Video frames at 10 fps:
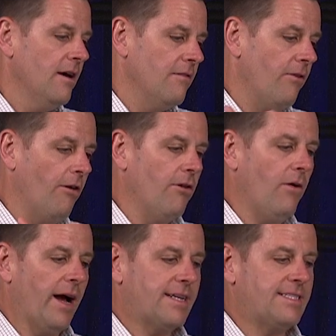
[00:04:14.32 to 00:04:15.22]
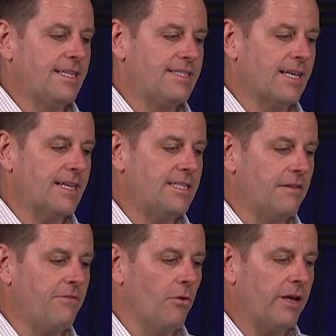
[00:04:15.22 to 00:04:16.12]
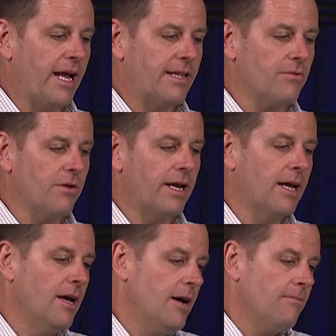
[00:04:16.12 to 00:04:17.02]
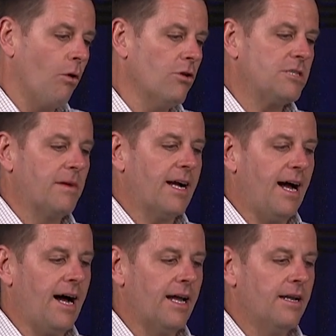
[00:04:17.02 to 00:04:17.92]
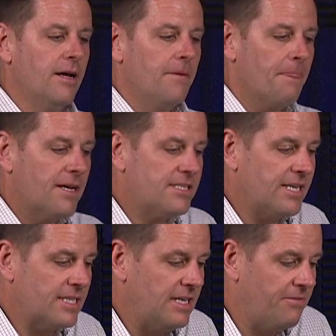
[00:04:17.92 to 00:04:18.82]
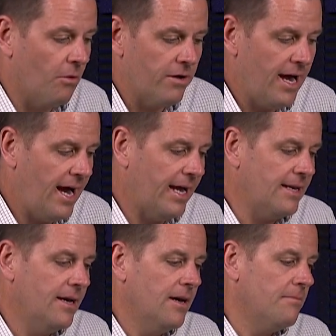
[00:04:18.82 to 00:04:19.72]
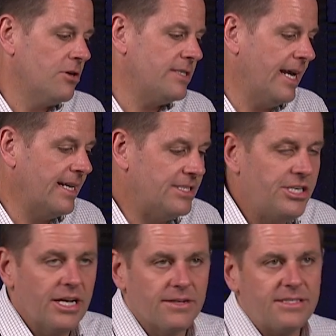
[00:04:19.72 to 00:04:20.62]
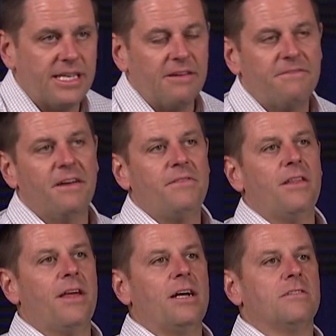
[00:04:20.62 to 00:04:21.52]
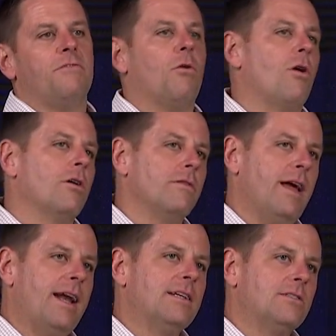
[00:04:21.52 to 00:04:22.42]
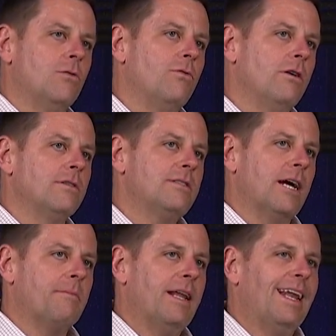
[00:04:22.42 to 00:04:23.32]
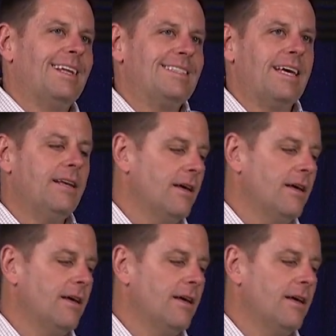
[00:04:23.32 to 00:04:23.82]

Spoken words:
Volvo XC60, $48,300. Porsche Macan, $64,900. Mercedes GLC, $50,400. That is the real segment it is in.